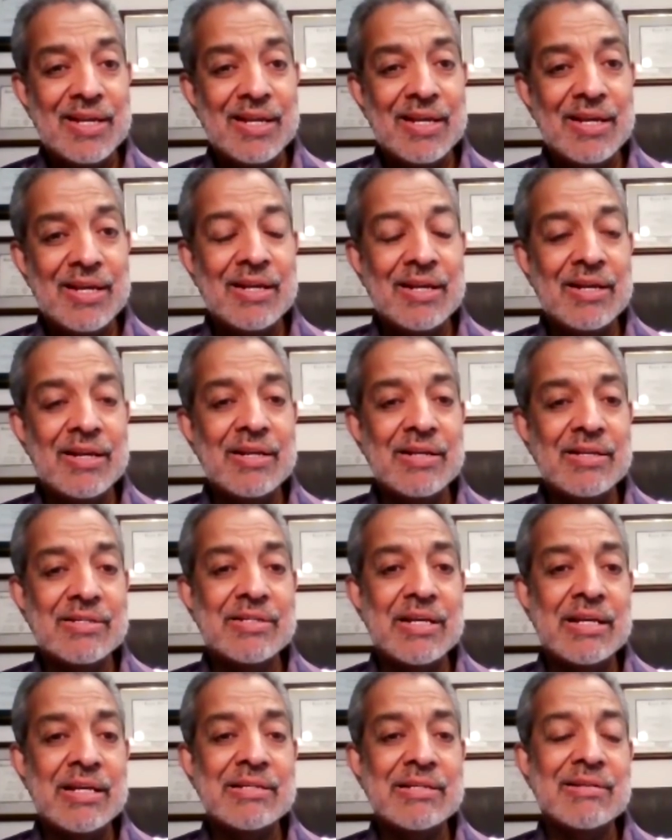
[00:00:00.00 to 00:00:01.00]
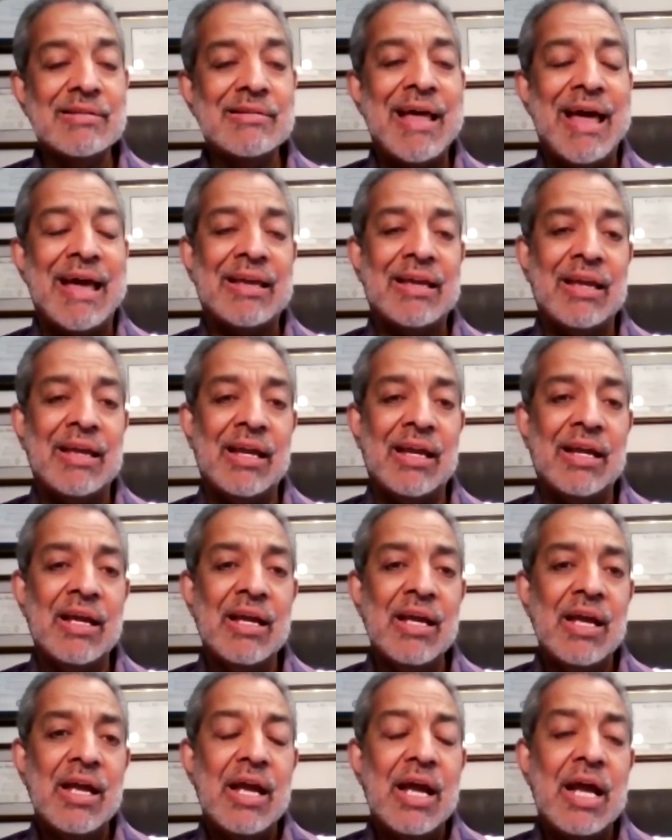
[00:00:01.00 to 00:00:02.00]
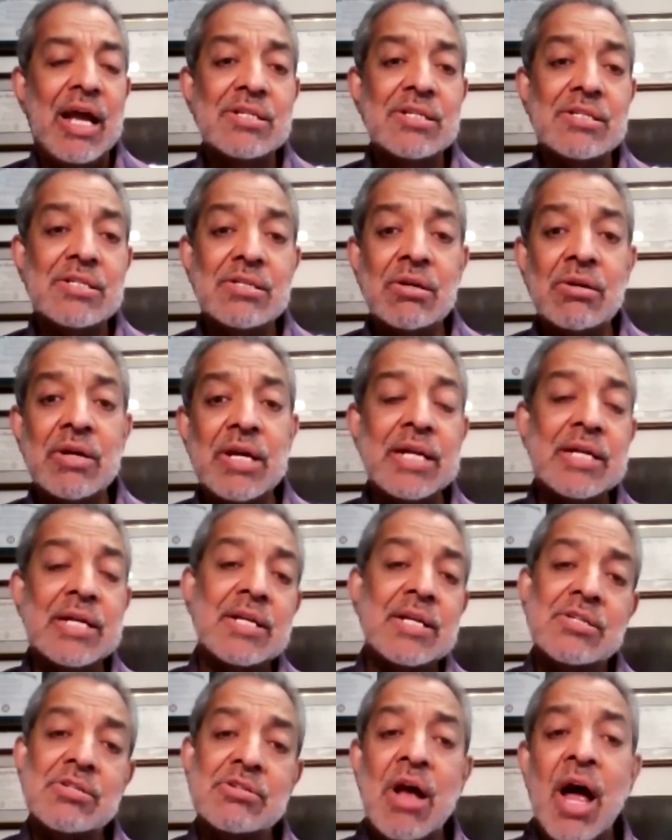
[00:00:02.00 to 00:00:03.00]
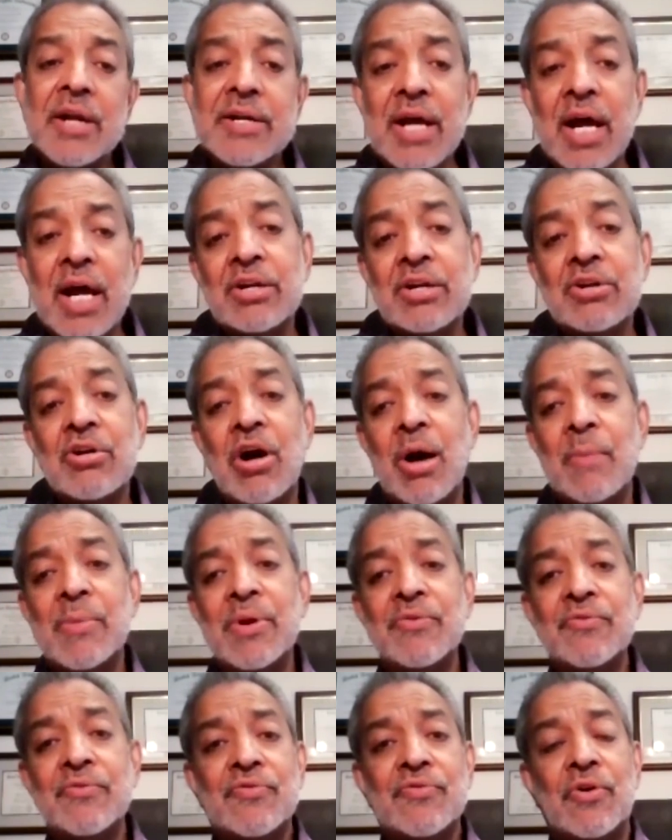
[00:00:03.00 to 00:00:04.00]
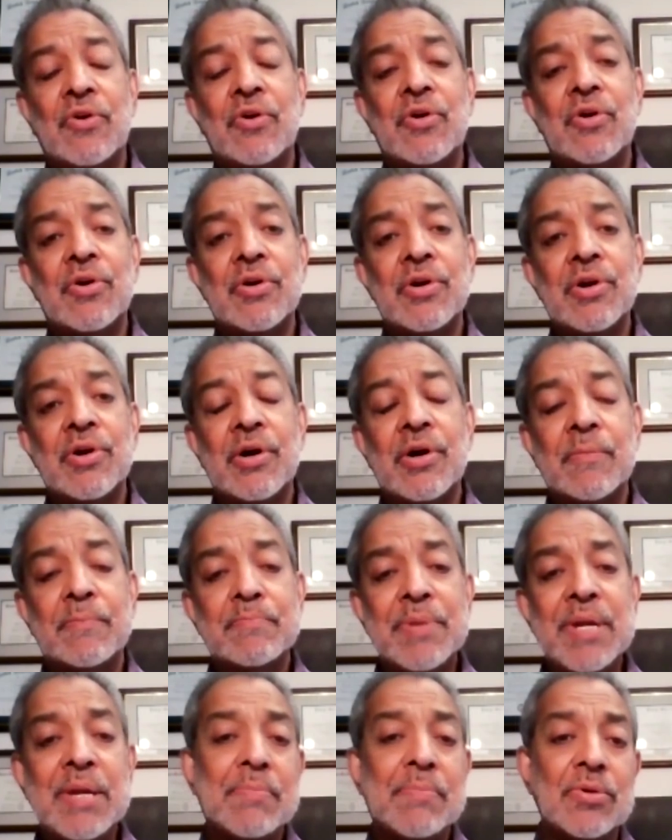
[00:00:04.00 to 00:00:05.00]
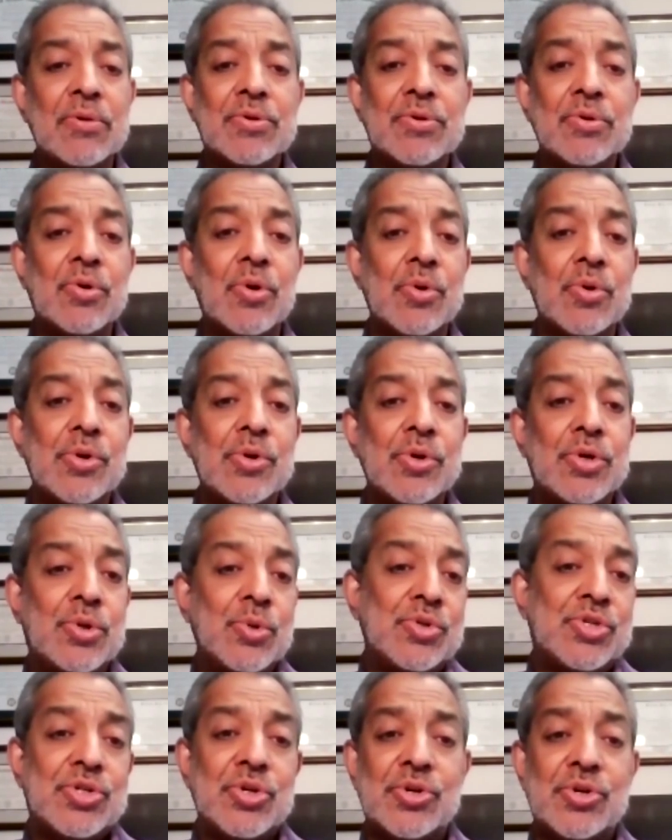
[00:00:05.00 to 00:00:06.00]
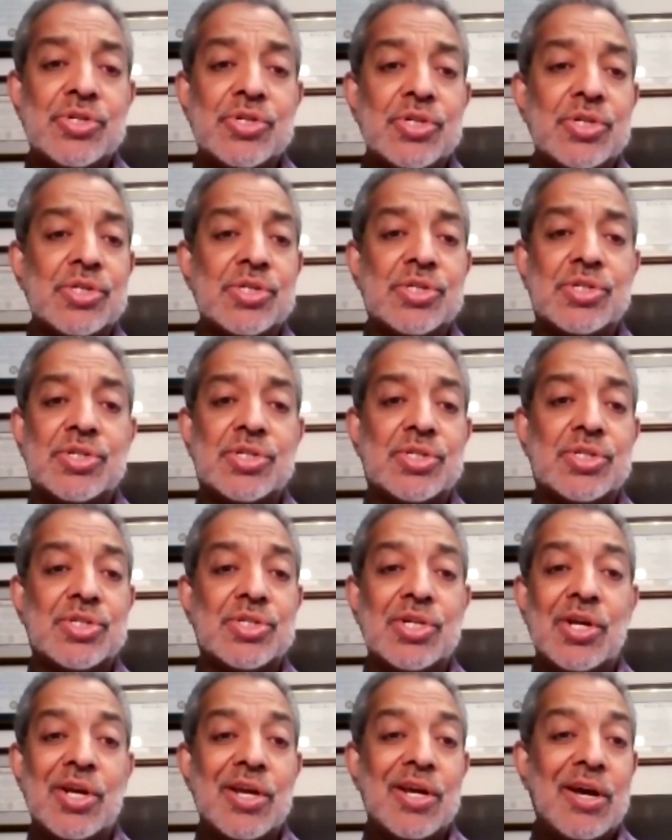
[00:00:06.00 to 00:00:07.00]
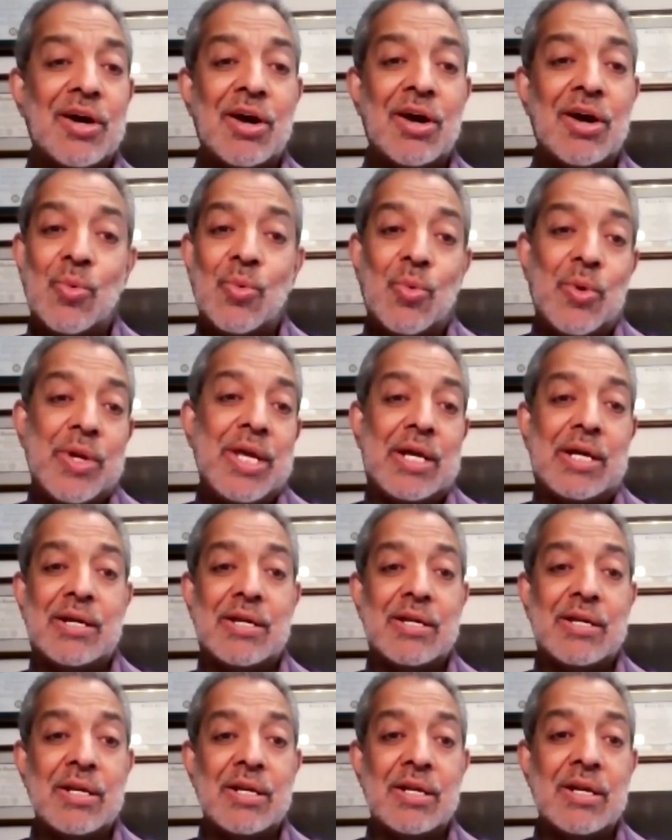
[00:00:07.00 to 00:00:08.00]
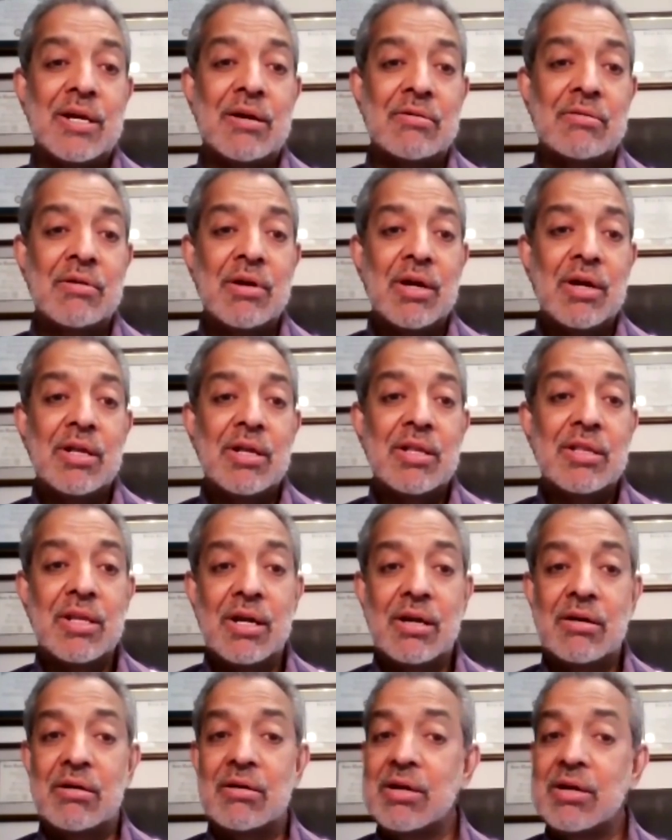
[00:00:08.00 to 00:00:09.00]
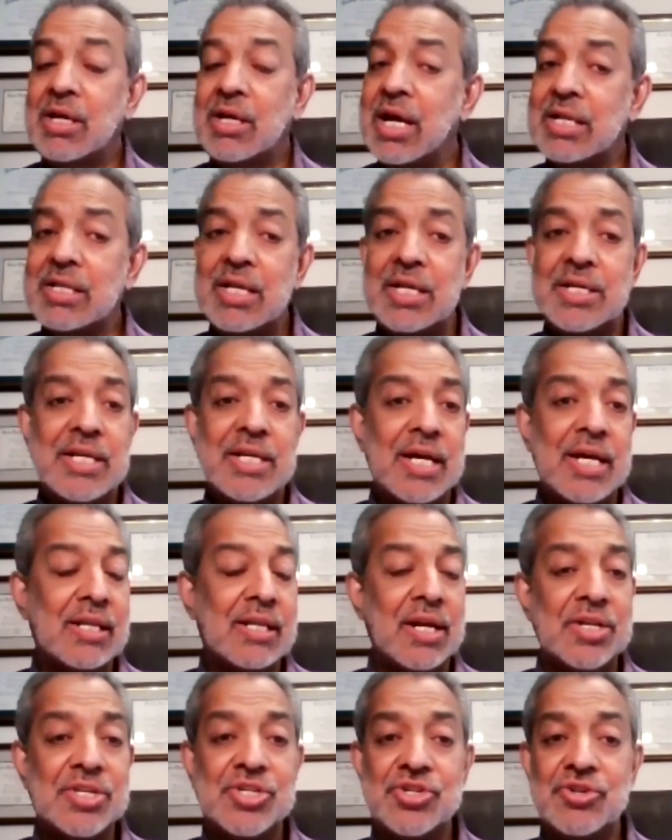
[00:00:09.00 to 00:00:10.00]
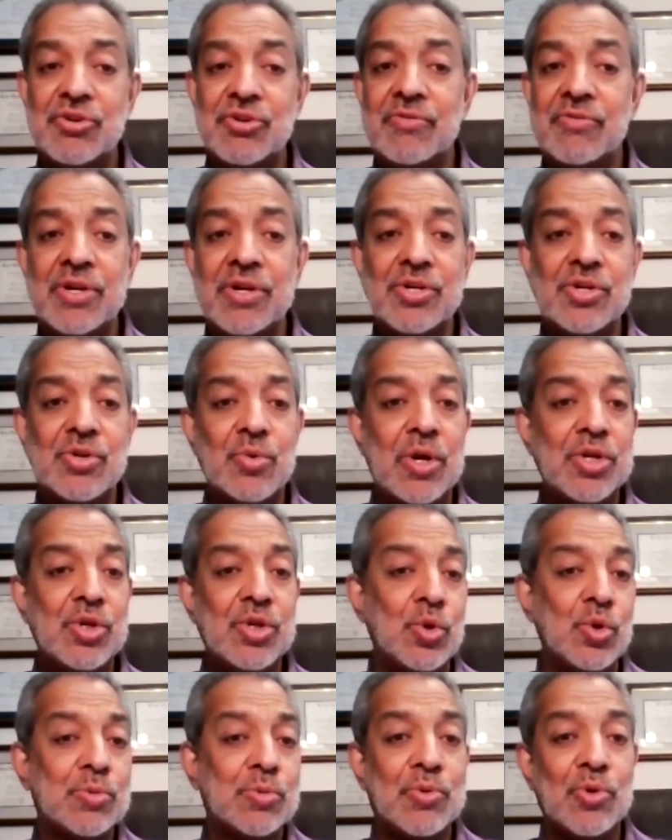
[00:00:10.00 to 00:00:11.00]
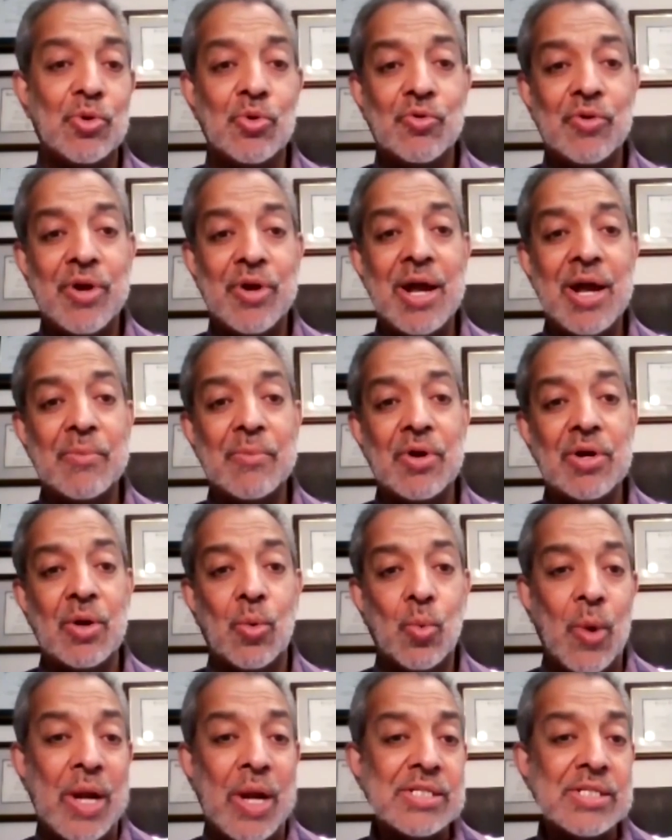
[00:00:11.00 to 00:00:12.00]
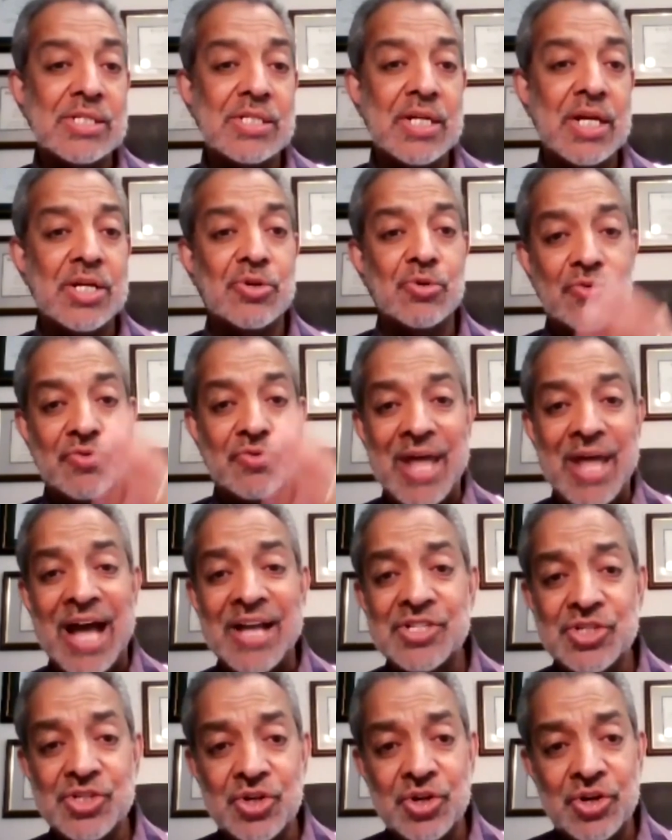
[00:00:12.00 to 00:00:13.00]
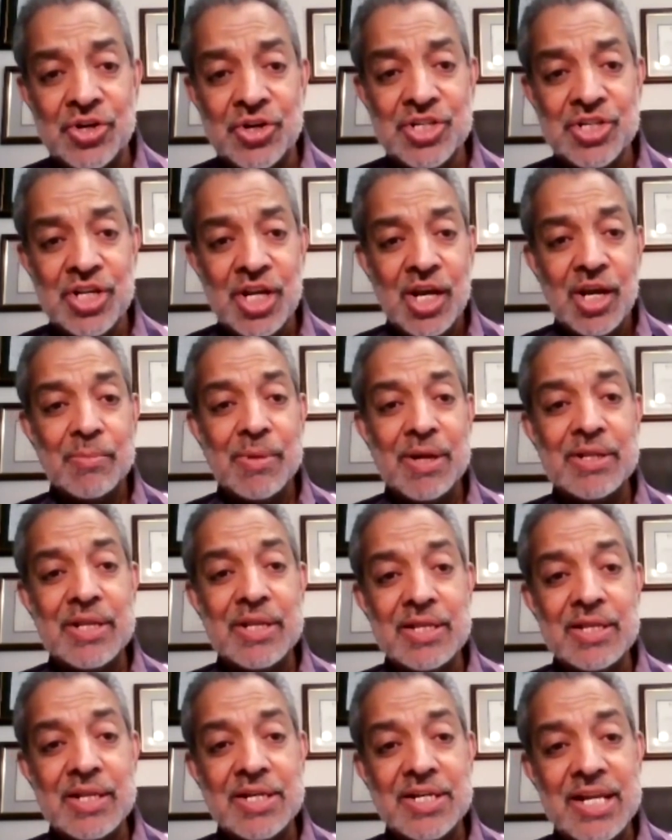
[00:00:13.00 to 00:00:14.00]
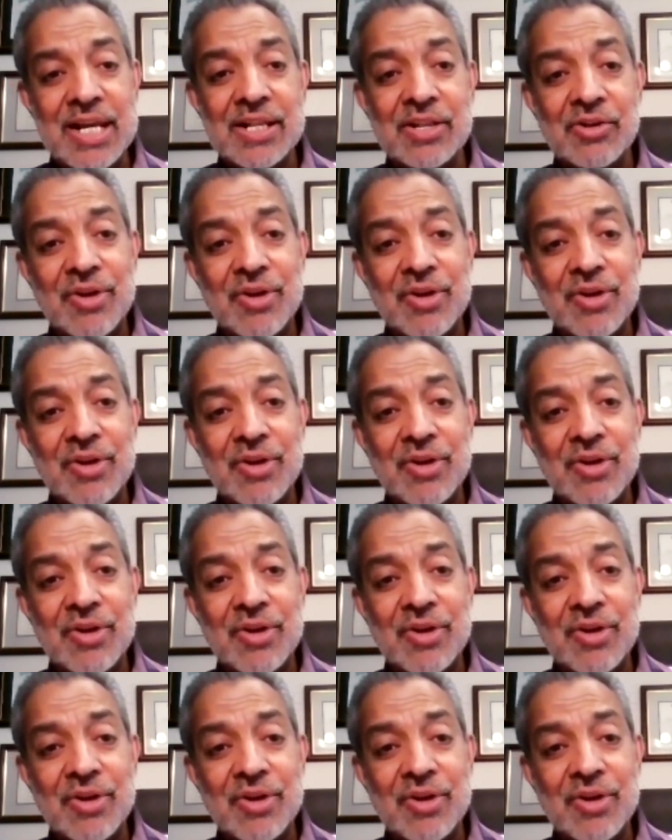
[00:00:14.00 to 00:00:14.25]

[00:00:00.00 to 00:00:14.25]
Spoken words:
is lacking. And so it is not uncommon for people to go to two churches on a week. They take their children to a youth program on a Wednesday to that church, but then they take the